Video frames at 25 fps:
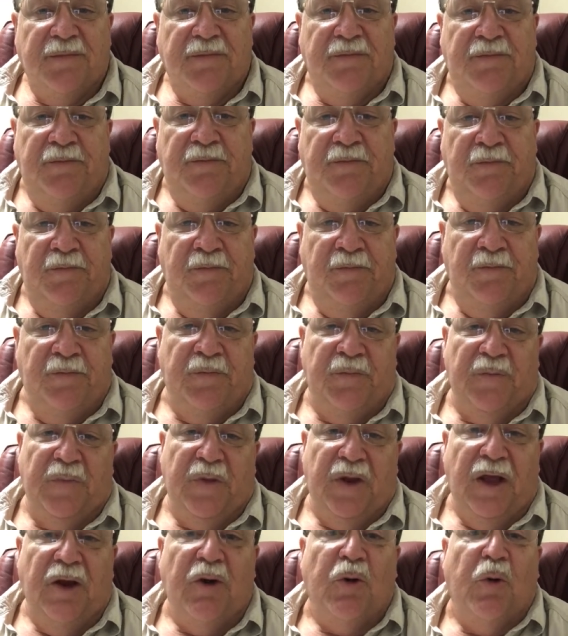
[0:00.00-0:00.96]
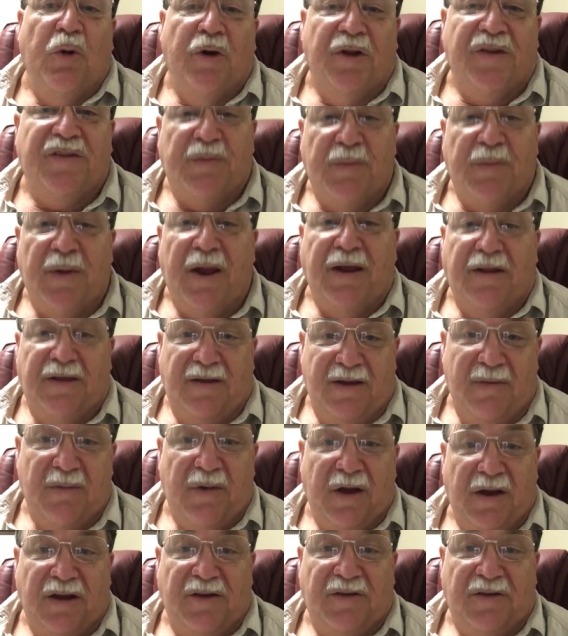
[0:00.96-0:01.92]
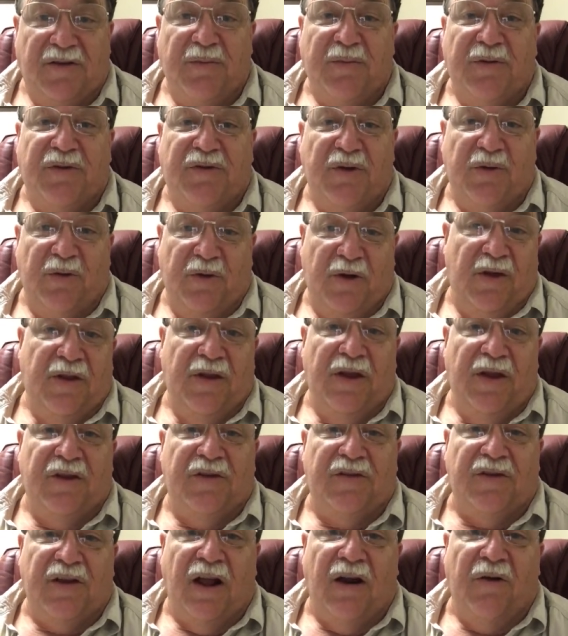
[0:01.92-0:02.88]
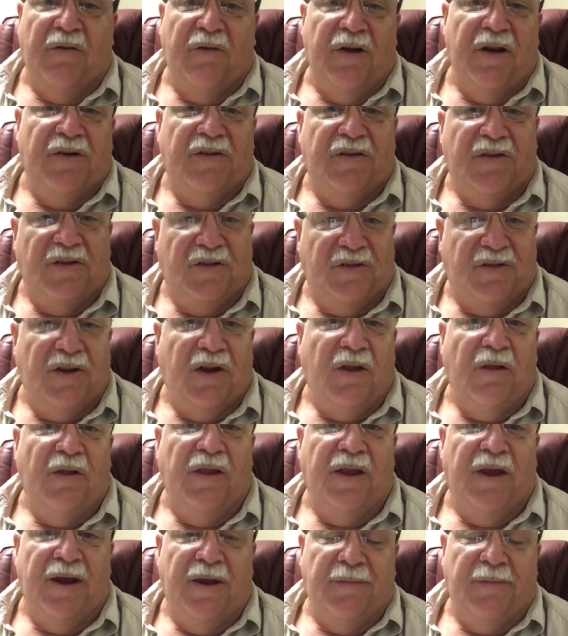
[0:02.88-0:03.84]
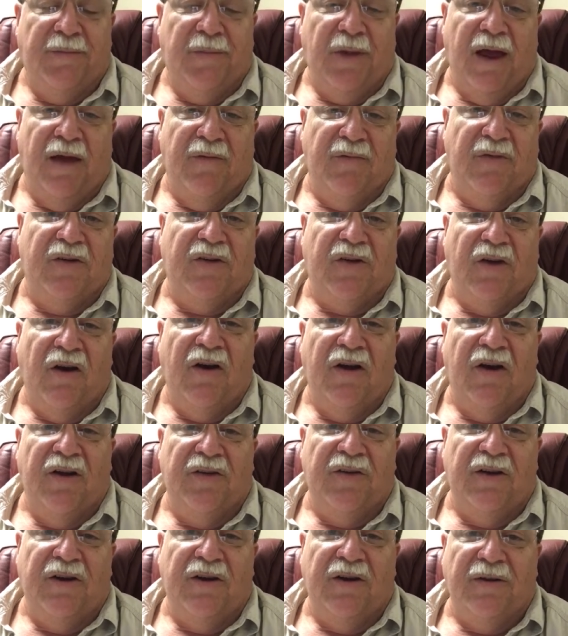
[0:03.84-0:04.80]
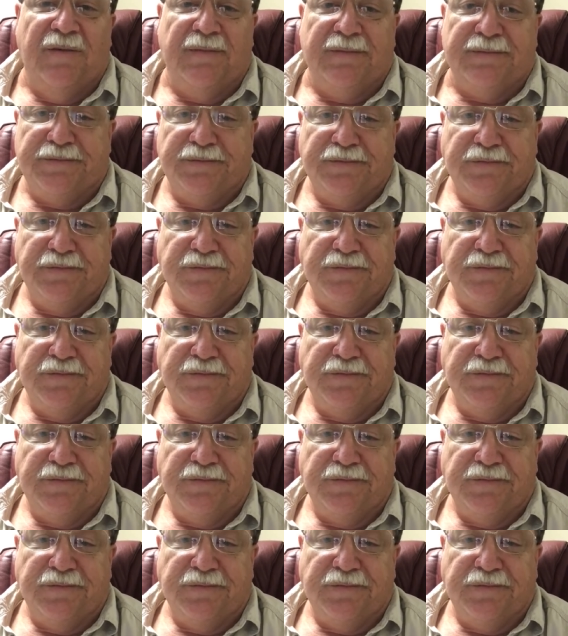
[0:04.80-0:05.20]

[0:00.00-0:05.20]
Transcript: in order to make their money, to earn their salary and to sell their advertising and